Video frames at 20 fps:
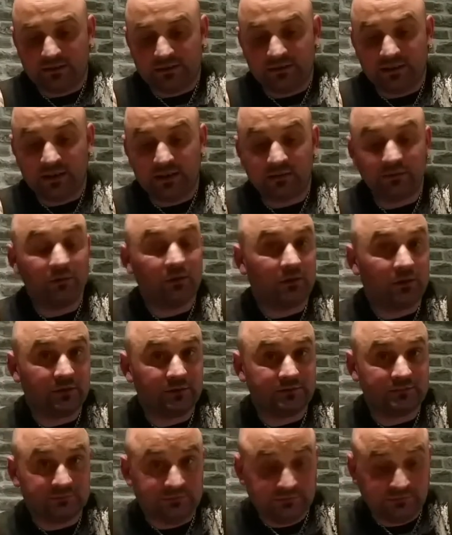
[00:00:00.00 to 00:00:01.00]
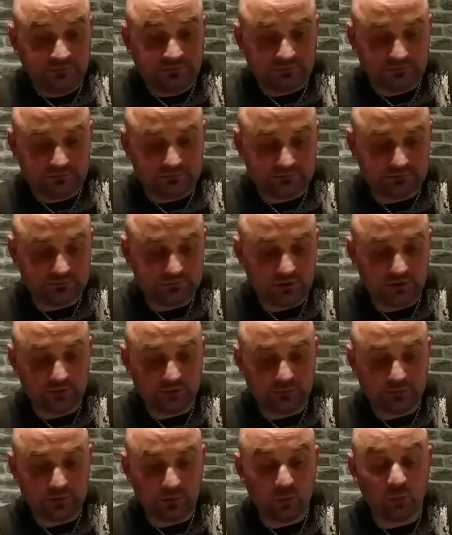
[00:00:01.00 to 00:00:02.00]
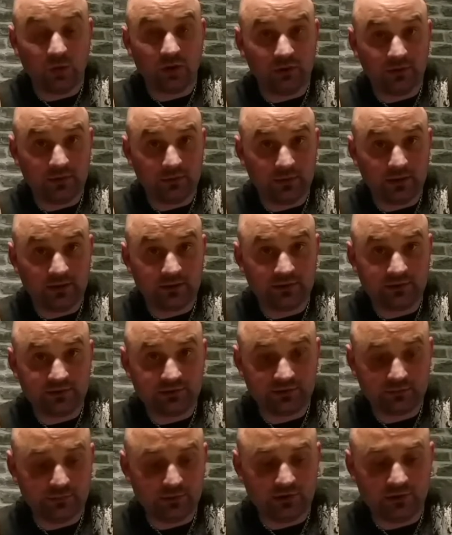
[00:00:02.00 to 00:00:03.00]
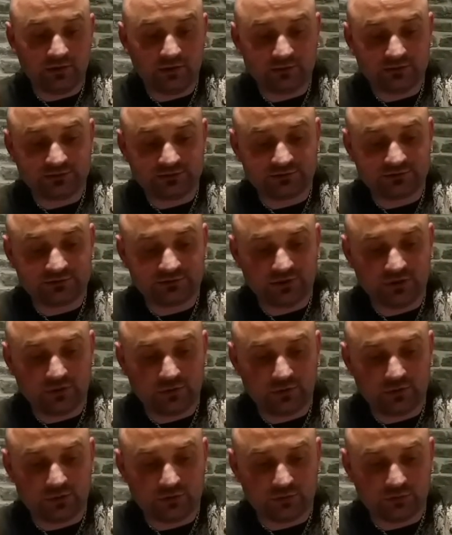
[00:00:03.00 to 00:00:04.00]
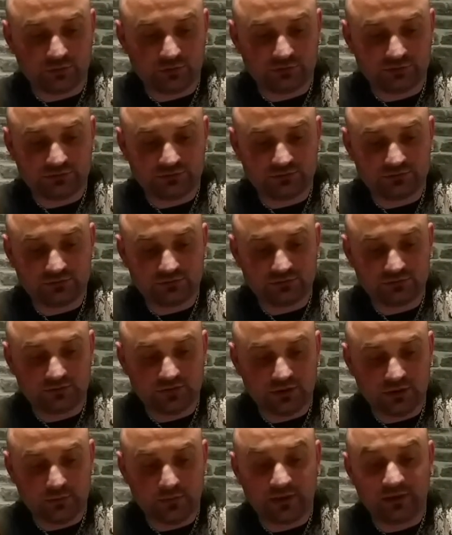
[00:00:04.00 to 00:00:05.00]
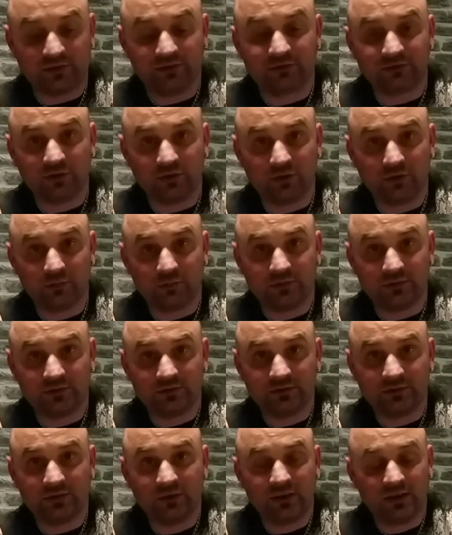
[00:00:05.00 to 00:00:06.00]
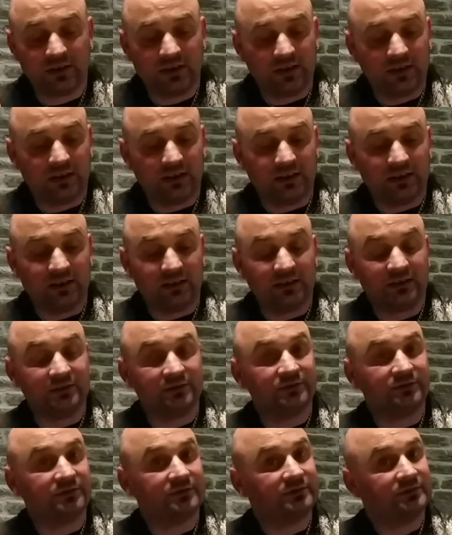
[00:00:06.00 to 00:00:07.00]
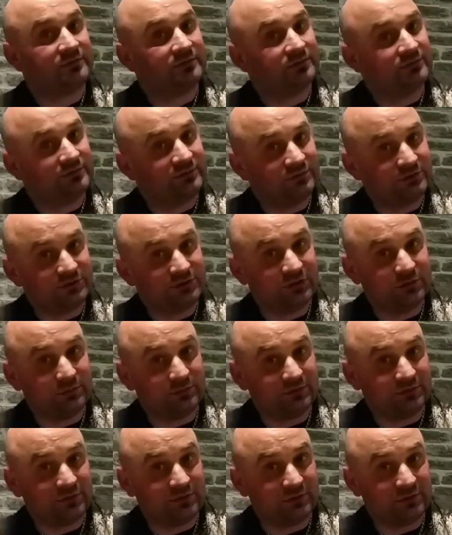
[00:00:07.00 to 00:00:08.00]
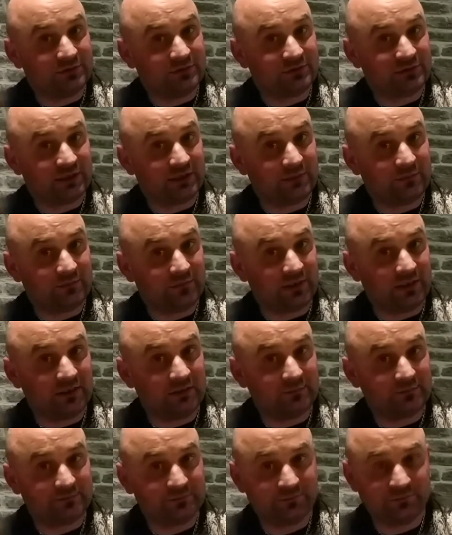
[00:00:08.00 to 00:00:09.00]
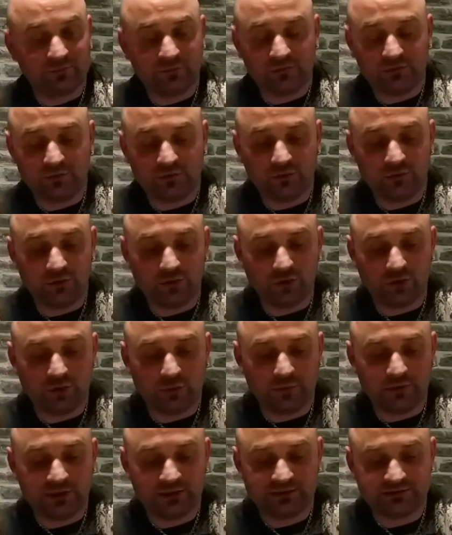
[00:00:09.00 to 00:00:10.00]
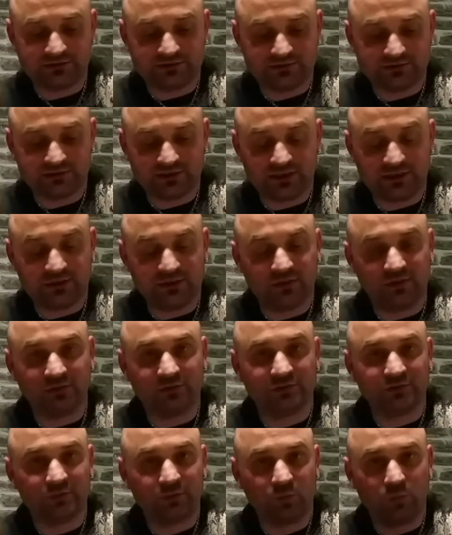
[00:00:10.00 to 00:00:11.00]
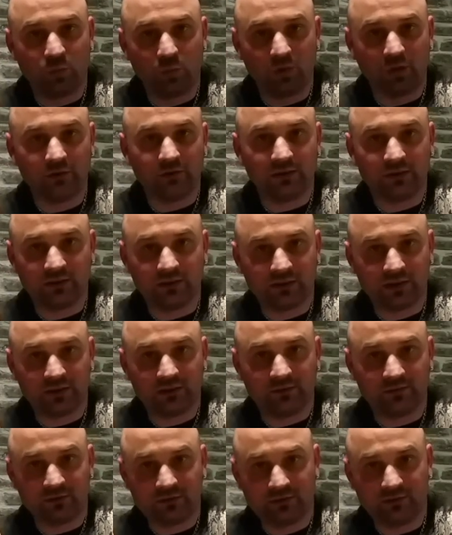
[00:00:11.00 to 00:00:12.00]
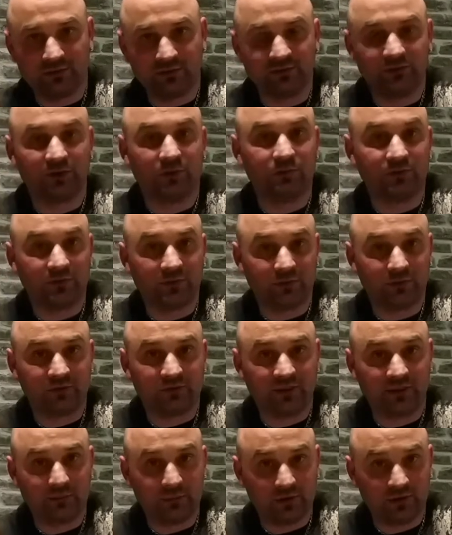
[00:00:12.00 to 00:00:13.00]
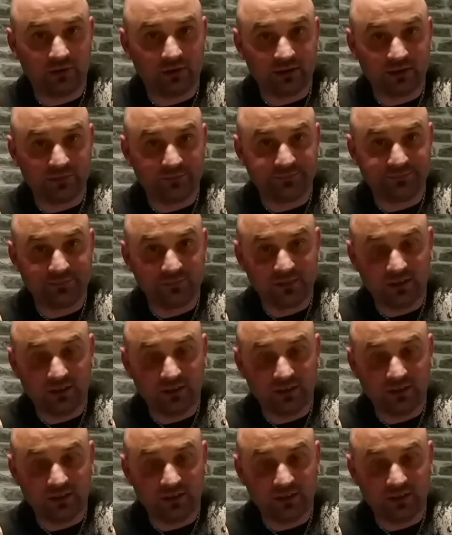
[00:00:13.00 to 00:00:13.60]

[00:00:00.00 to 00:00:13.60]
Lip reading: Now, I was a bit worried about this because I was watching Amanda's allotment and she was doing the same thing, doing the nominations and that, and I was worrying like anything that she was going to say my name,